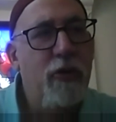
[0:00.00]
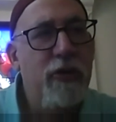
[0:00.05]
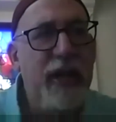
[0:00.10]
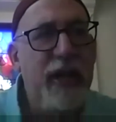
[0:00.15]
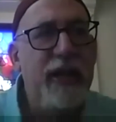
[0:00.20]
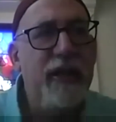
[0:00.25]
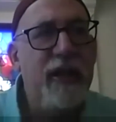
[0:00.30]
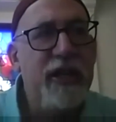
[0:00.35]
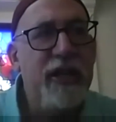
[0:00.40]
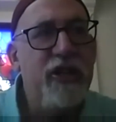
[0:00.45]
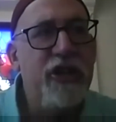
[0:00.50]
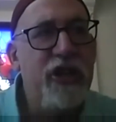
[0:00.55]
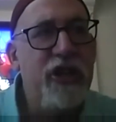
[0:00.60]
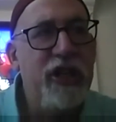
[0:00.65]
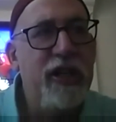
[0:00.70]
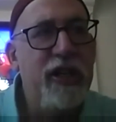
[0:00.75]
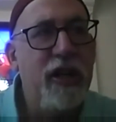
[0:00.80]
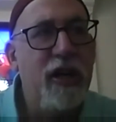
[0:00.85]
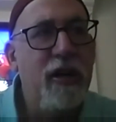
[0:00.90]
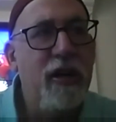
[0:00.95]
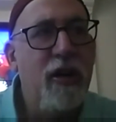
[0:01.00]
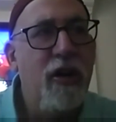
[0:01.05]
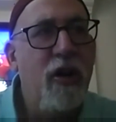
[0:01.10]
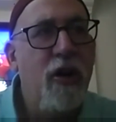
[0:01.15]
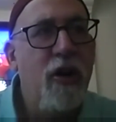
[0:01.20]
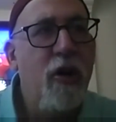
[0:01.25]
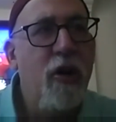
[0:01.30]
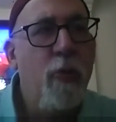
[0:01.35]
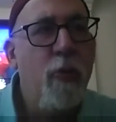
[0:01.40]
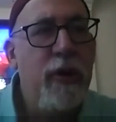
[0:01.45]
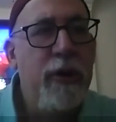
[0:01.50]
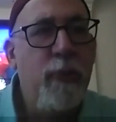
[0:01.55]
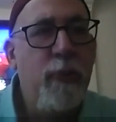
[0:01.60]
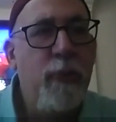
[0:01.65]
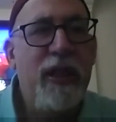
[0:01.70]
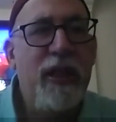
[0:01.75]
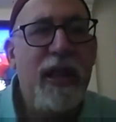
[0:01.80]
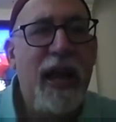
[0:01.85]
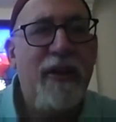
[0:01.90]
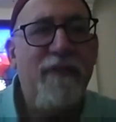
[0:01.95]
that this year we
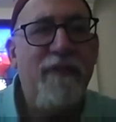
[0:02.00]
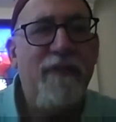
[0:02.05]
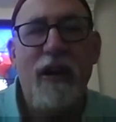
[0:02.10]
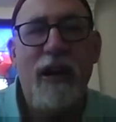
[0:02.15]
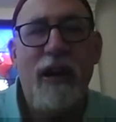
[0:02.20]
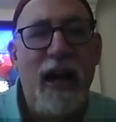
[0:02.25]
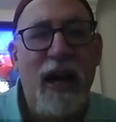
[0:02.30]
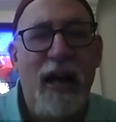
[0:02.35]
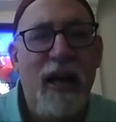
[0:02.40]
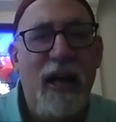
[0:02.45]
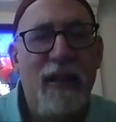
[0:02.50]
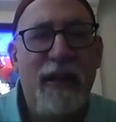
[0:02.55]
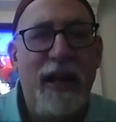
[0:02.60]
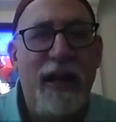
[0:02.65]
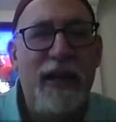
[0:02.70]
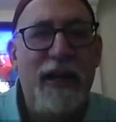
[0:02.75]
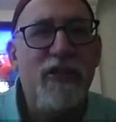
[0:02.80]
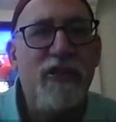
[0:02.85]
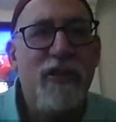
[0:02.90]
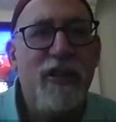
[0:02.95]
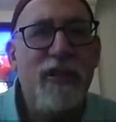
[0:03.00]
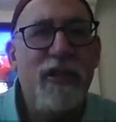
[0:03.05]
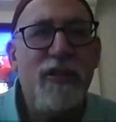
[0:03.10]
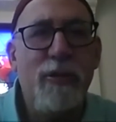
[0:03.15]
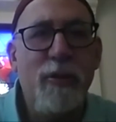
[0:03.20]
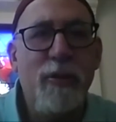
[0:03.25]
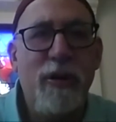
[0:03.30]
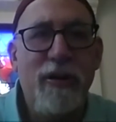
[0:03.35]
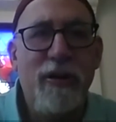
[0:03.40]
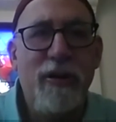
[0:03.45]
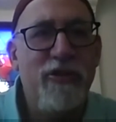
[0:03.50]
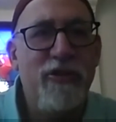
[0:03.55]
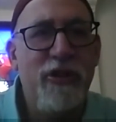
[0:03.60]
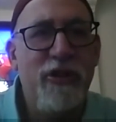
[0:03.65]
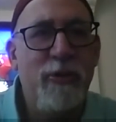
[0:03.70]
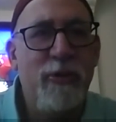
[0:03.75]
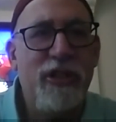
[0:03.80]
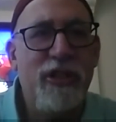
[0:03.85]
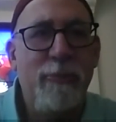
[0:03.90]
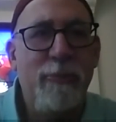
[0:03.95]
will have our holidays because we're a
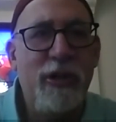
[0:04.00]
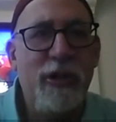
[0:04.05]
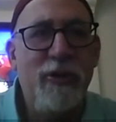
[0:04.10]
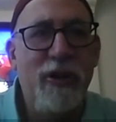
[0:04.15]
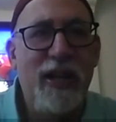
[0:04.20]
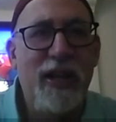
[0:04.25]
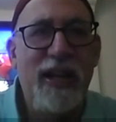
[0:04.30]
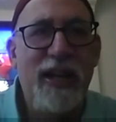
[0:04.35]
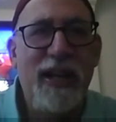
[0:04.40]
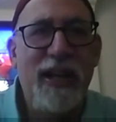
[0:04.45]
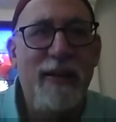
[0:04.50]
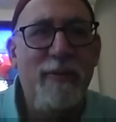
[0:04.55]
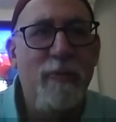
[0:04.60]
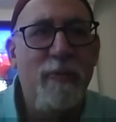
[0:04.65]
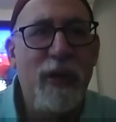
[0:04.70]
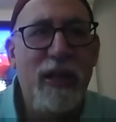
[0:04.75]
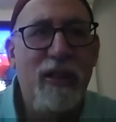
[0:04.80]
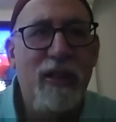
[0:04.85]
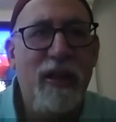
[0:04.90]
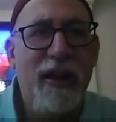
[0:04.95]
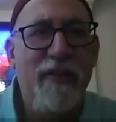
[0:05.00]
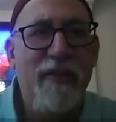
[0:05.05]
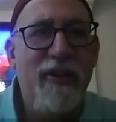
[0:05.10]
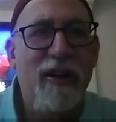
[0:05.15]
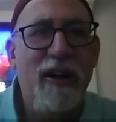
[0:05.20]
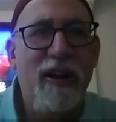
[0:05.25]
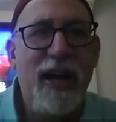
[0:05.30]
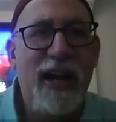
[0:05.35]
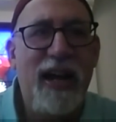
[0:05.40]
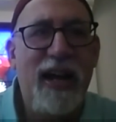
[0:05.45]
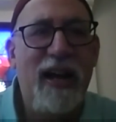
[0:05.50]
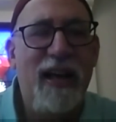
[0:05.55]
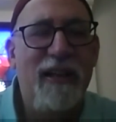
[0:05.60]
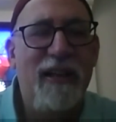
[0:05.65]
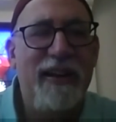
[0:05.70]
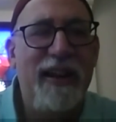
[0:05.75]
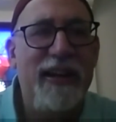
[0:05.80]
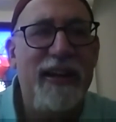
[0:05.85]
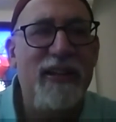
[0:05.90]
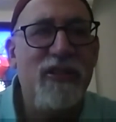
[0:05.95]
Jewish community and we love our high
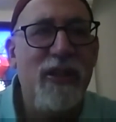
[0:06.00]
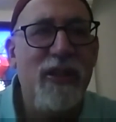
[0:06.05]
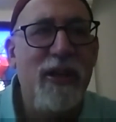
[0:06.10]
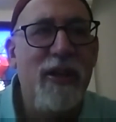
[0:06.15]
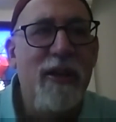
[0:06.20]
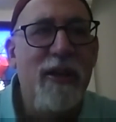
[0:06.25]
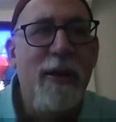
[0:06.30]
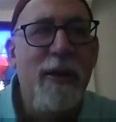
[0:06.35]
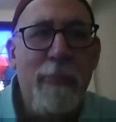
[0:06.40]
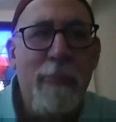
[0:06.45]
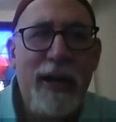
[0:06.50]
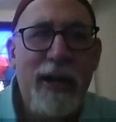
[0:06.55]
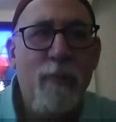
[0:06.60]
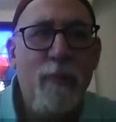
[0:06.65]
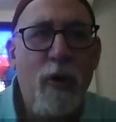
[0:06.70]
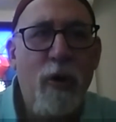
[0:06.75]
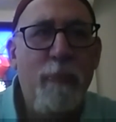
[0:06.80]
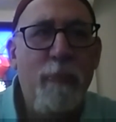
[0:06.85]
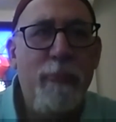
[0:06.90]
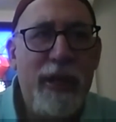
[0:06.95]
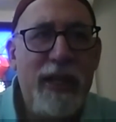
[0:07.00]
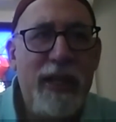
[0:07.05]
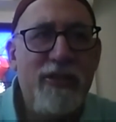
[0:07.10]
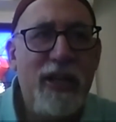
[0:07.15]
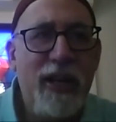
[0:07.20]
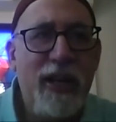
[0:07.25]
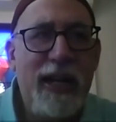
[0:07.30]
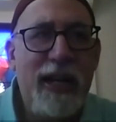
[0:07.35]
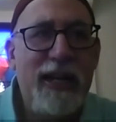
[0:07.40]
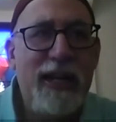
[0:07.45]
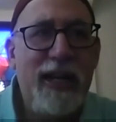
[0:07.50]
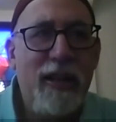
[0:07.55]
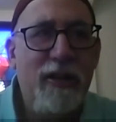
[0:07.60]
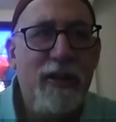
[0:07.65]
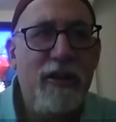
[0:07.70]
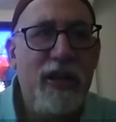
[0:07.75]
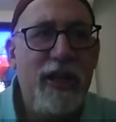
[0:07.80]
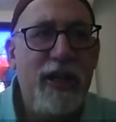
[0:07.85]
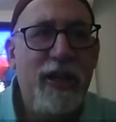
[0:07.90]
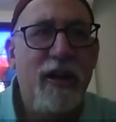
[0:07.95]
holidays, but it won't be as in any other
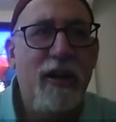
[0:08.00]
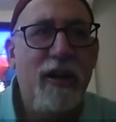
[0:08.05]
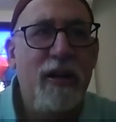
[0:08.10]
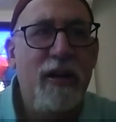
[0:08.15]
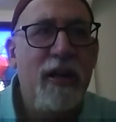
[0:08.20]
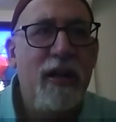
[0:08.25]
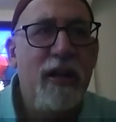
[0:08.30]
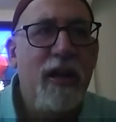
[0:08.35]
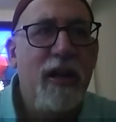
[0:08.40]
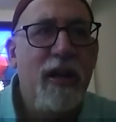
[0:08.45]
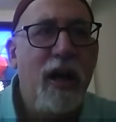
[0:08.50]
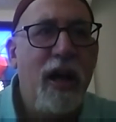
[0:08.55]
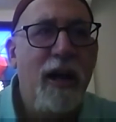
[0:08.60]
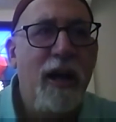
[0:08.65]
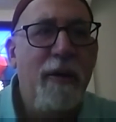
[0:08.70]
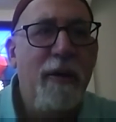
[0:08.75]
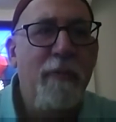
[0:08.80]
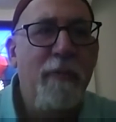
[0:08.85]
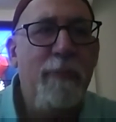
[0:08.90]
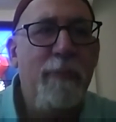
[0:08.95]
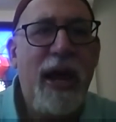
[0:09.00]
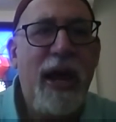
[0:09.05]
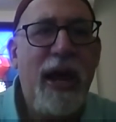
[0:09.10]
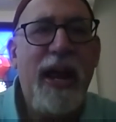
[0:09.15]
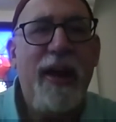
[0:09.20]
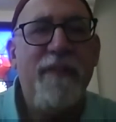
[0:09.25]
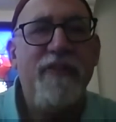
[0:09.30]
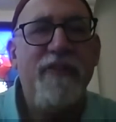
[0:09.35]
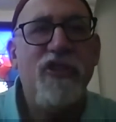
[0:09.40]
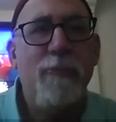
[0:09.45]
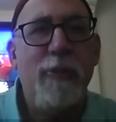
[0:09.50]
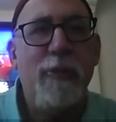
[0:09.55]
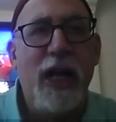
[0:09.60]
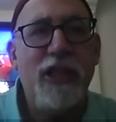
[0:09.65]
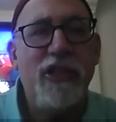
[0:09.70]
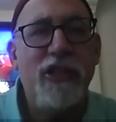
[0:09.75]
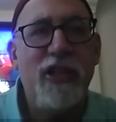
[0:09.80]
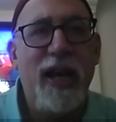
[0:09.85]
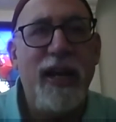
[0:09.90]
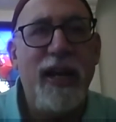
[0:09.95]
year. We may have some
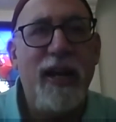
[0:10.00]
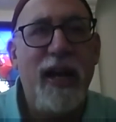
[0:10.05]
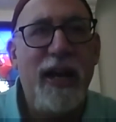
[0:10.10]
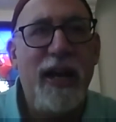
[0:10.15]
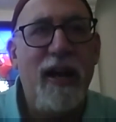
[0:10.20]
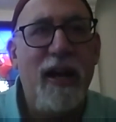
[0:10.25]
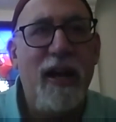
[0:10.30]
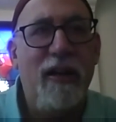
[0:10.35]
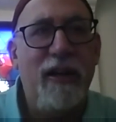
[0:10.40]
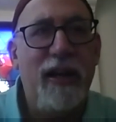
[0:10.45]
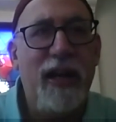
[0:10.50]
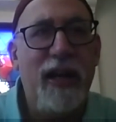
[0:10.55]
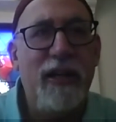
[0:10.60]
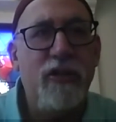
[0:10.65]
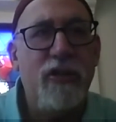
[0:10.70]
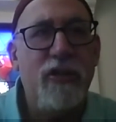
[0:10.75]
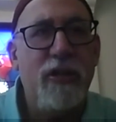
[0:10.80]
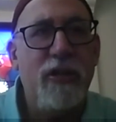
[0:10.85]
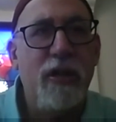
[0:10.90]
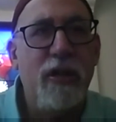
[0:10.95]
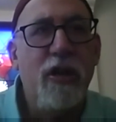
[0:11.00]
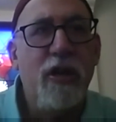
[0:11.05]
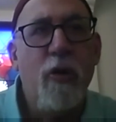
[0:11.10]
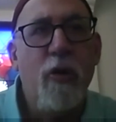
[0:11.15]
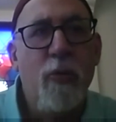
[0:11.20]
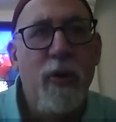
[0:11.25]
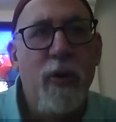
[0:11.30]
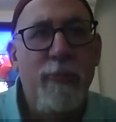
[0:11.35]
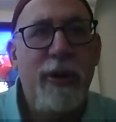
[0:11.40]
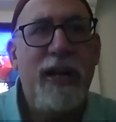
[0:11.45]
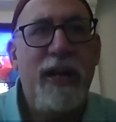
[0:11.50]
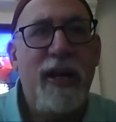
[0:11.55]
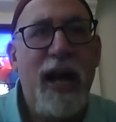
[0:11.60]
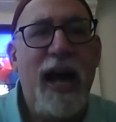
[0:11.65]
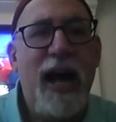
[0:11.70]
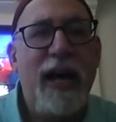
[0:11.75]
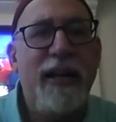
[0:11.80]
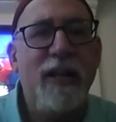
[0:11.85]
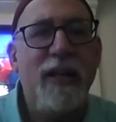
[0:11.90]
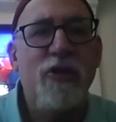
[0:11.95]
on-site high holidays. We may
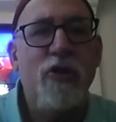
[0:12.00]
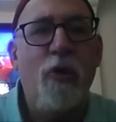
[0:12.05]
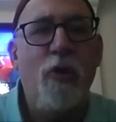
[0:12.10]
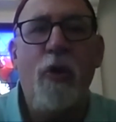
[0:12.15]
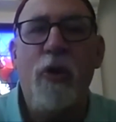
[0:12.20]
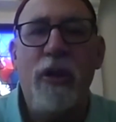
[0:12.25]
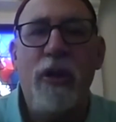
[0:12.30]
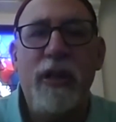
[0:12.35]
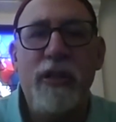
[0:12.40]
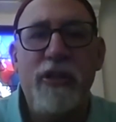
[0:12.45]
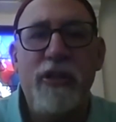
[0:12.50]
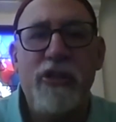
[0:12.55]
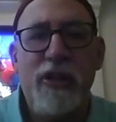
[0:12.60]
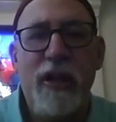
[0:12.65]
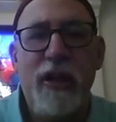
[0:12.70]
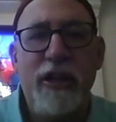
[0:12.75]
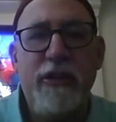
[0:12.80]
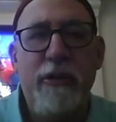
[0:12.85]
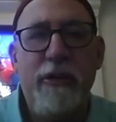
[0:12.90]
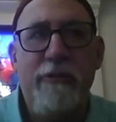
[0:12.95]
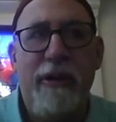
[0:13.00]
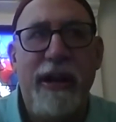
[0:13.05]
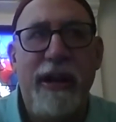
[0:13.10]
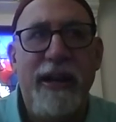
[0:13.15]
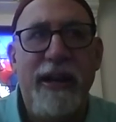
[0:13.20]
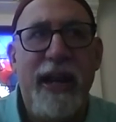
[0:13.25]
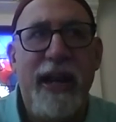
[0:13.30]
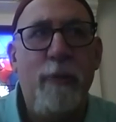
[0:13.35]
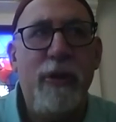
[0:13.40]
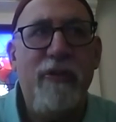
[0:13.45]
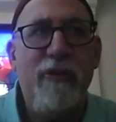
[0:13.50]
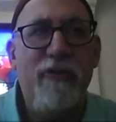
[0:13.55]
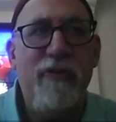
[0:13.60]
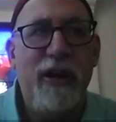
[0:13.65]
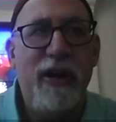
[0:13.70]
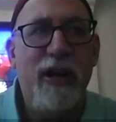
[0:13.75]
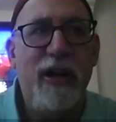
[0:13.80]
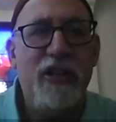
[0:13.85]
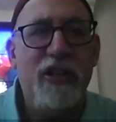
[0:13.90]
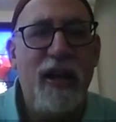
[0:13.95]
not. It's all in discussion right now with the
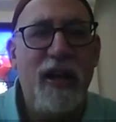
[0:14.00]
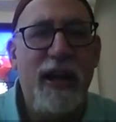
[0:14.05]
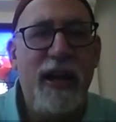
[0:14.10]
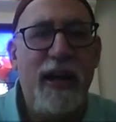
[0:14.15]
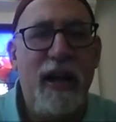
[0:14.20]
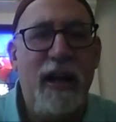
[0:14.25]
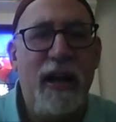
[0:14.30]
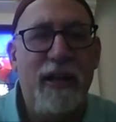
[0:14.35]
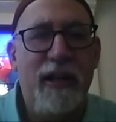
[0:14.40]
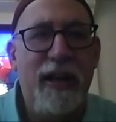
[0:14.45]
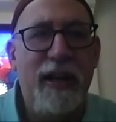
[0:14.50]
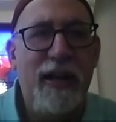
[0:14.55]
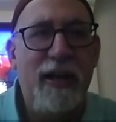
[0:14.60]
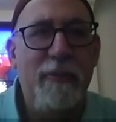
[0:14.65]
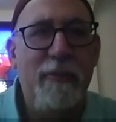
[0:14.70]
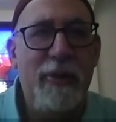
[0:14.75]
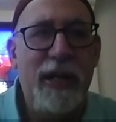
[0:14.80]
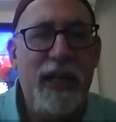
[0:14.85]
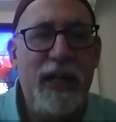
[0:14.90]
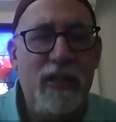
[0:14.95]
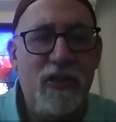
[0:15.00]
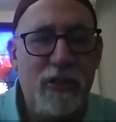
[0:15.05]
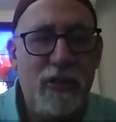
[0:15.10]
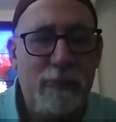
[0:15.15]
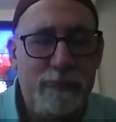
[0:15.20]
various high holiday committees.